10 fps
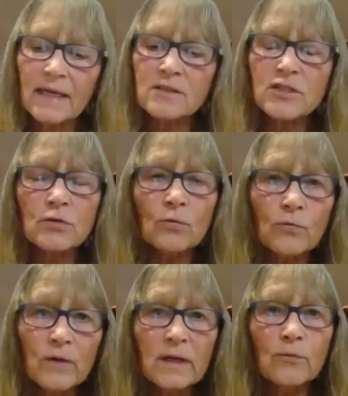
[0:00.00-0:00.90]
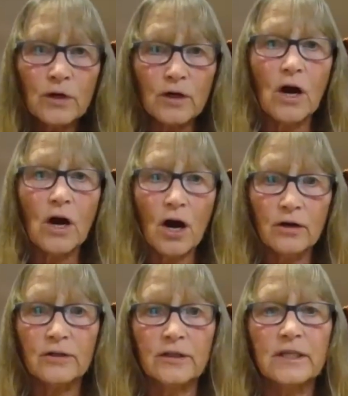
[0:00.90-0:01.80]
And so we work
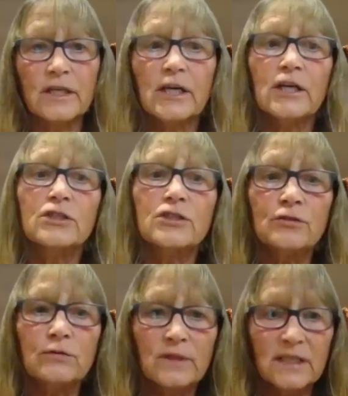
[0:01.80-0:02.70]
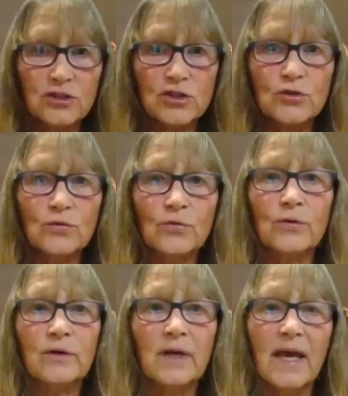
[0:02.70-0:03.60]
hard to
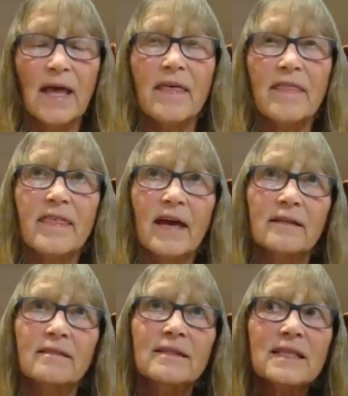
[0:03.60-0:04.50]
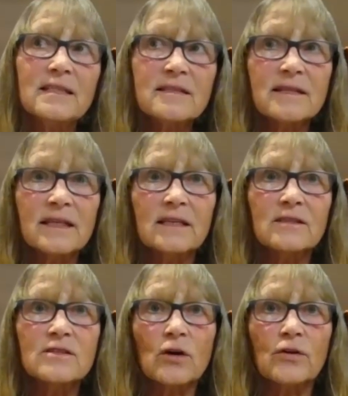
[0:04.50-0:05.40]
ensure that these
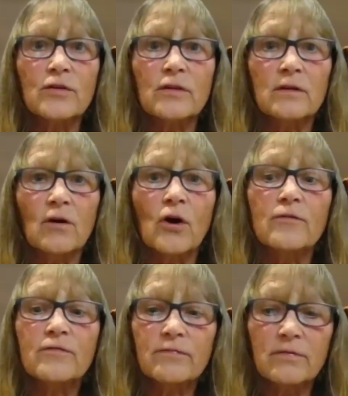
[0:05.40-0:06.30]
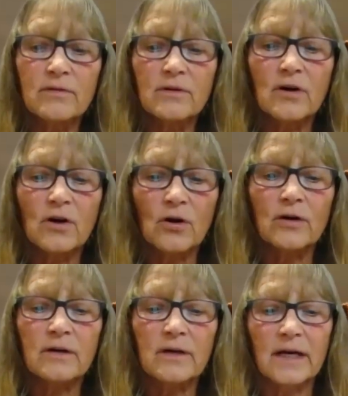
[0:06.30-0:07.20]
things are the are
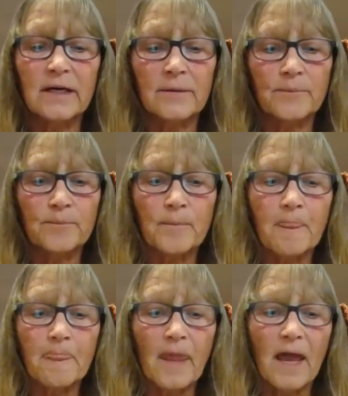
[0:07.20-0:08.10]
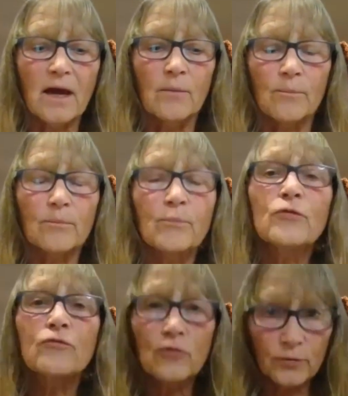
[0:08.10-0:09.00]
are um,
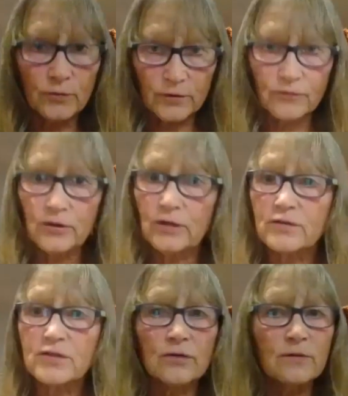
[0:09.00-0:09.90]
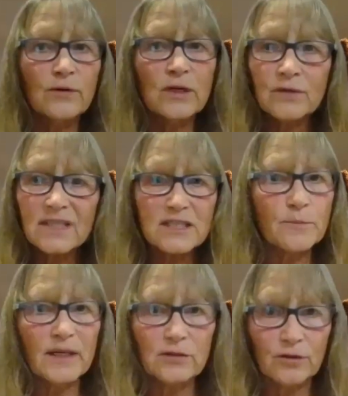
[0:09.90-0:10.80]
put forward for you. So we don't
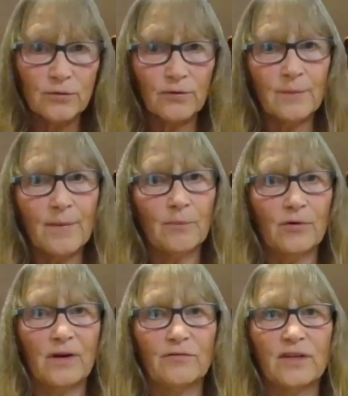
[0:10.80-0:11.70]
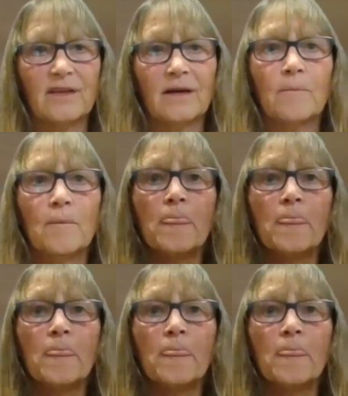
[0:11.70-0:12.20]
expect you to remember everything.